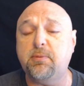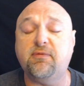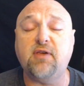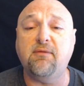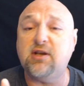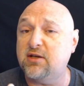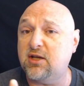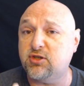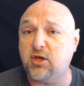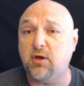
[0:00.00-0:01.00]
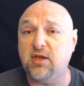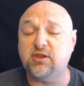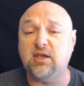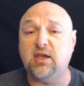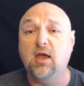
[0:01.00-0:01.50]
If you haven't done yet, so hit
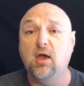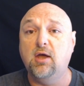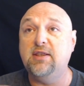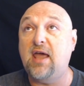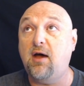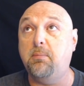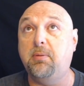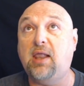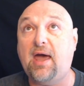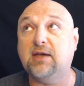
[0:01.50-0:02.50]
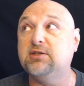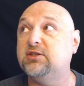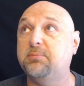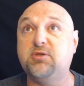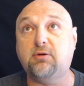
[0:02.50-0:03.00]
the now black
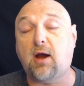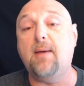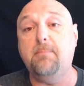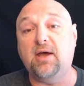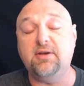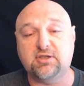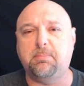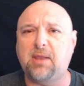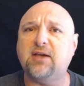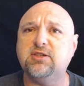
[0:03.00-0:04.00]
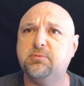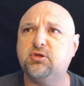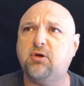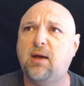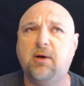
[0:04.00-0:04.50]
subscribe button. It's a black
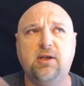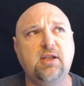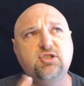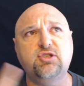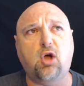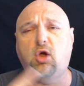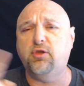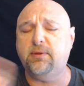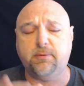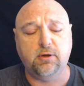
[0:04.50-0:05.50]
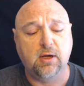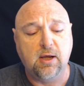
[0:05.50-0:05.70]
subscribe button. That's all different.